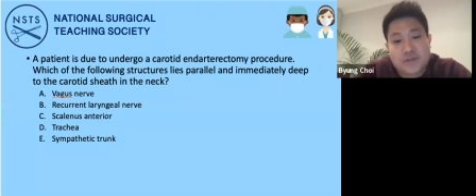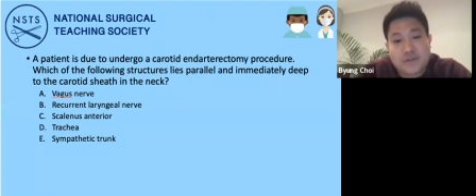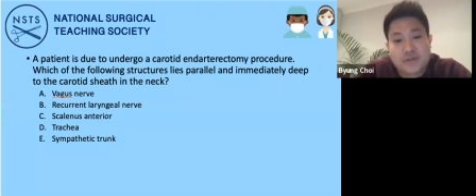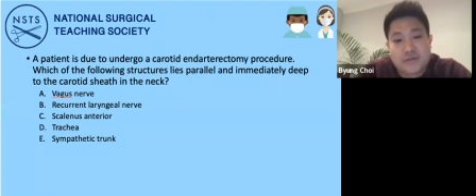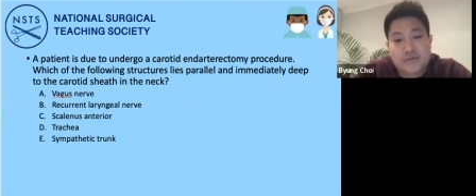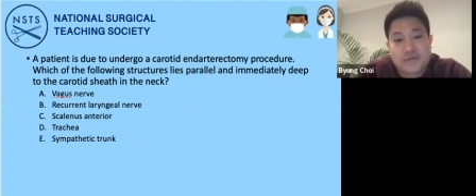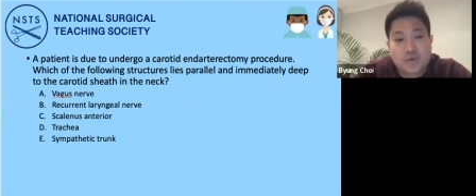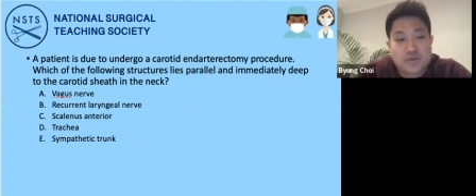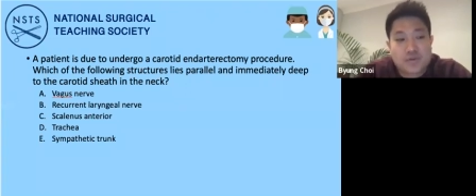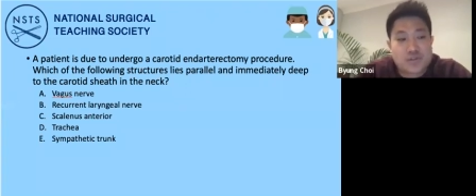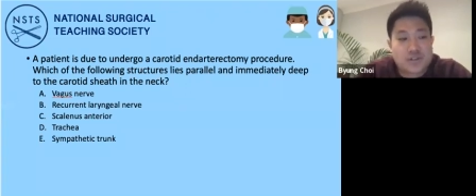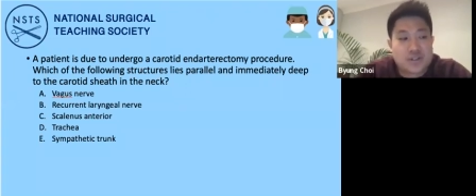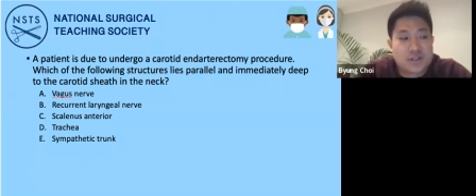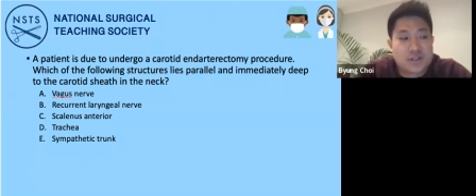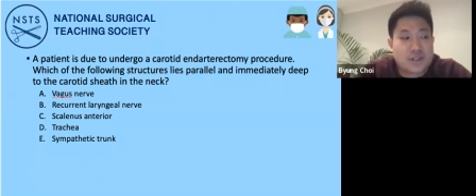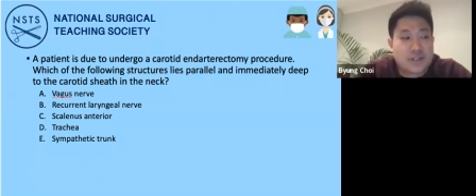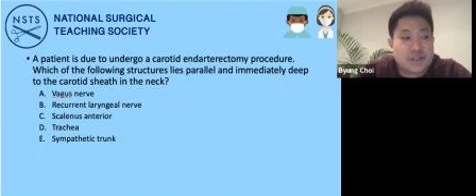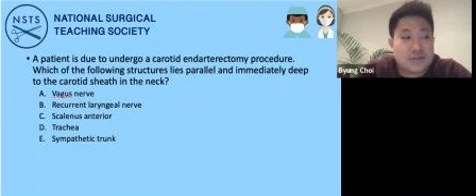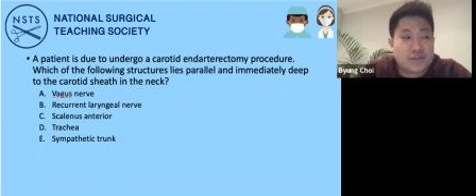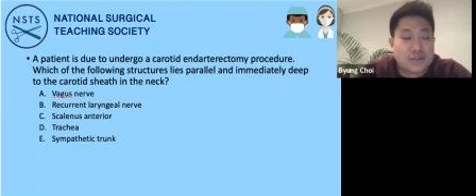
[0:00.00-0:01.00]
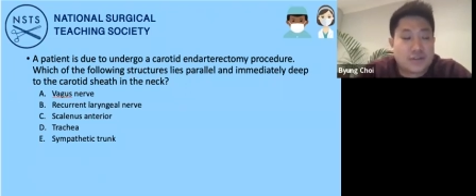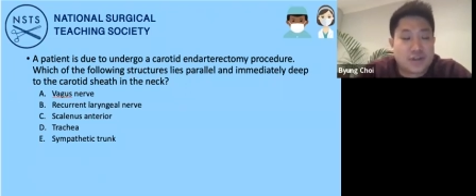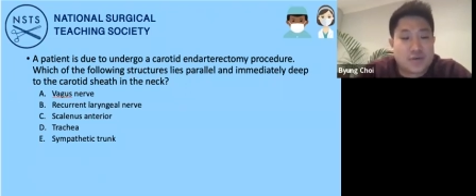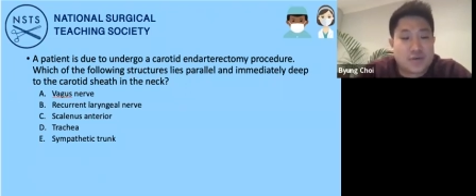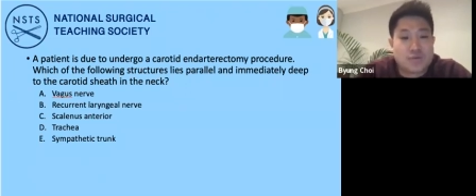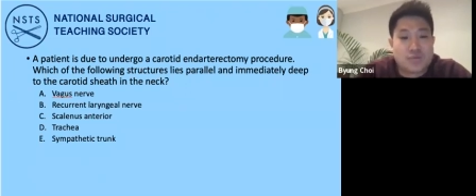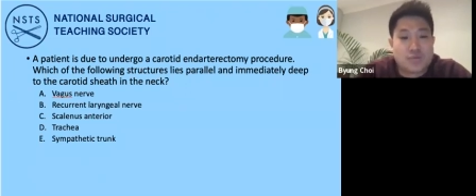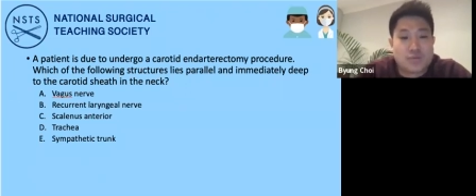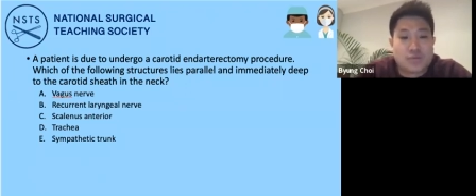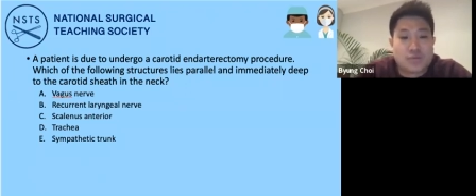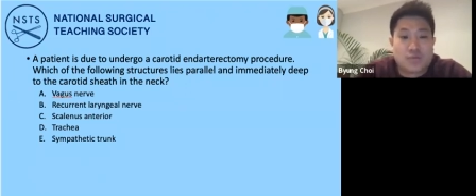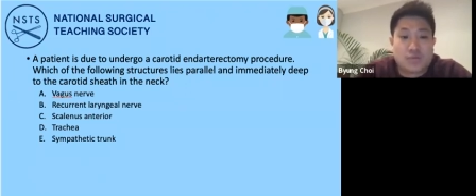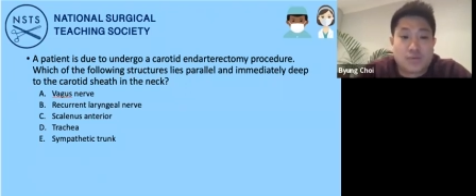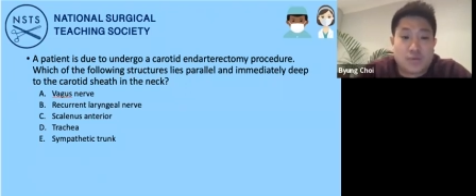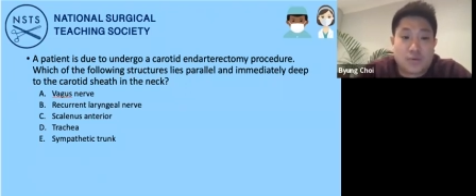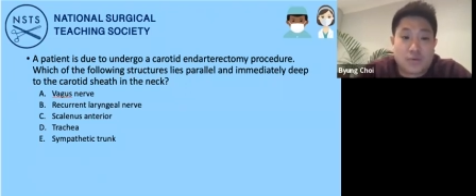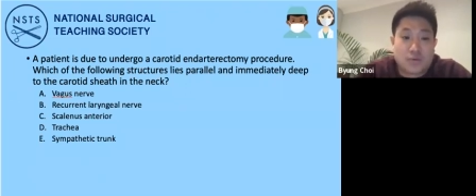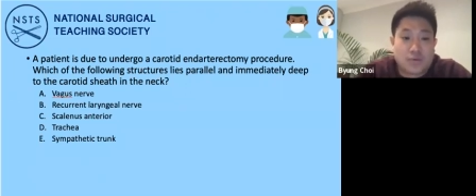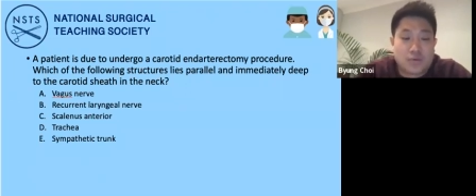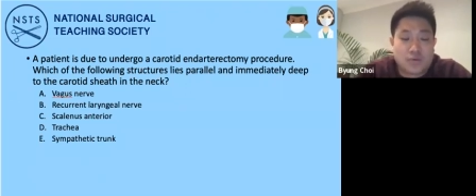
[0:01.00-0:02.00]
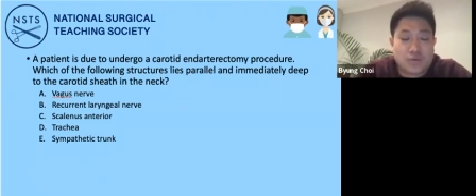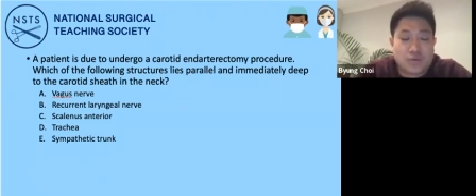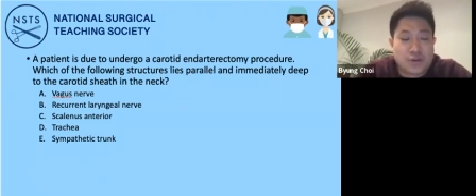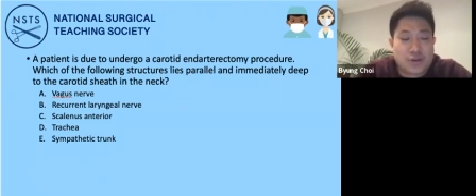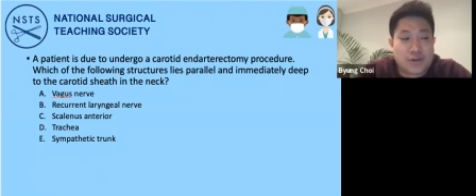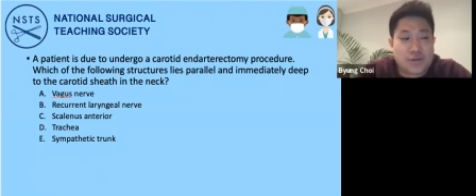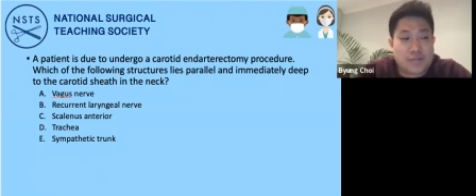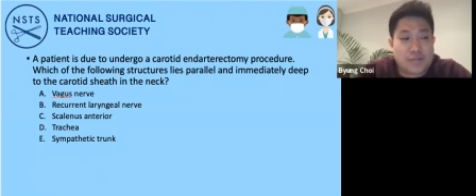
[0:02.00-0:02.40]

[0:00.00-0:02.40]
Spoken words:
unfortunately, one of